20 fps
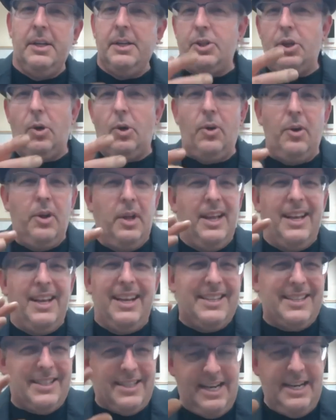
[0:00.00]
So
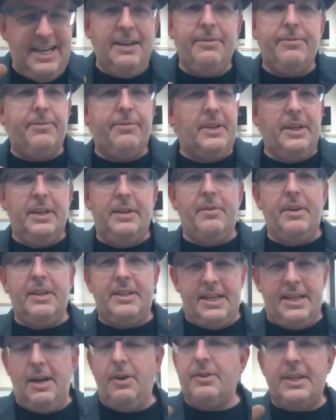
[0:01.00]
it's kind of,
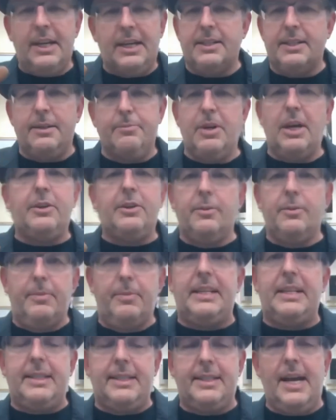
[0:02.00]
it sounds like it's subjective,
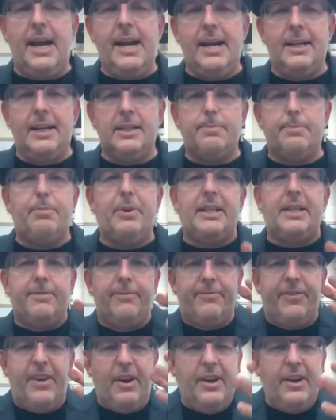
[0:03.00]
but it's science, but it's
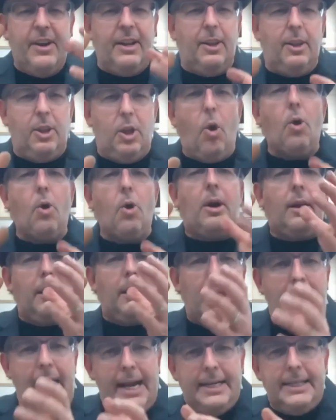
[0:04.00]
very
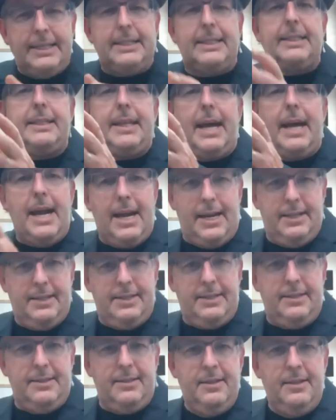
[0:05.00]
localized
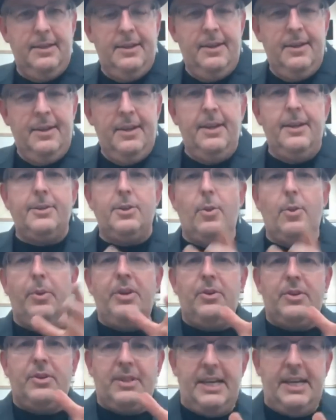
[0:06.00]
science. So
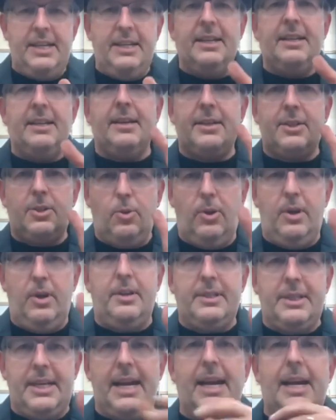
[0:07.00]
when you send in a
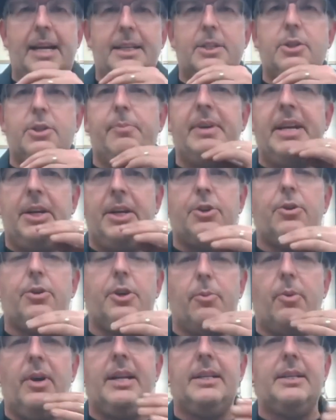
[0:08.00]
soil test, you make sure
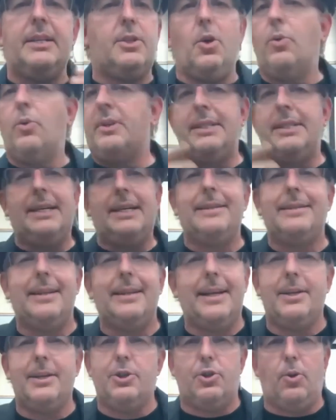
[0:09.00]
you want to don't send it to
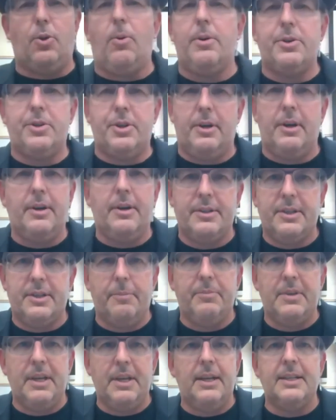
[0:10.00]
like Georgia or
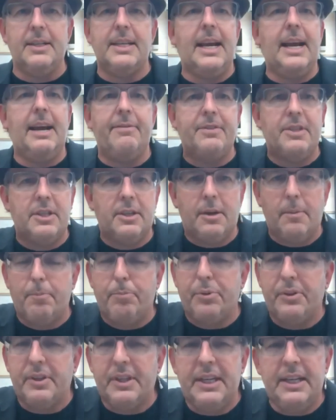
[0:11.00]
something because they have
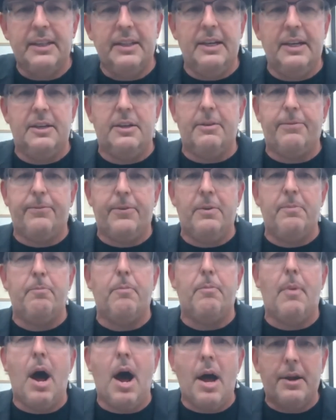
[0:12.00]
completely different
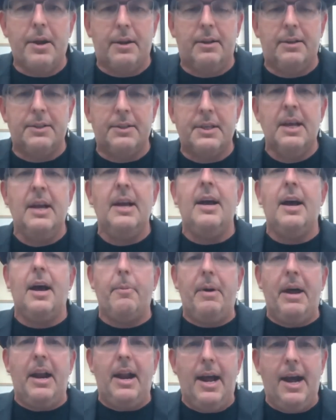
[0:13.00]
models
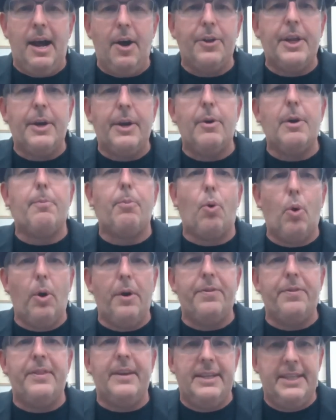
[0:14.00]
about how they
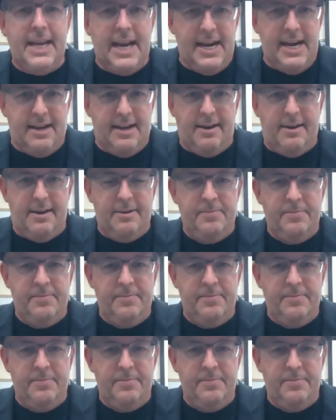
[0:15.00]
report the data.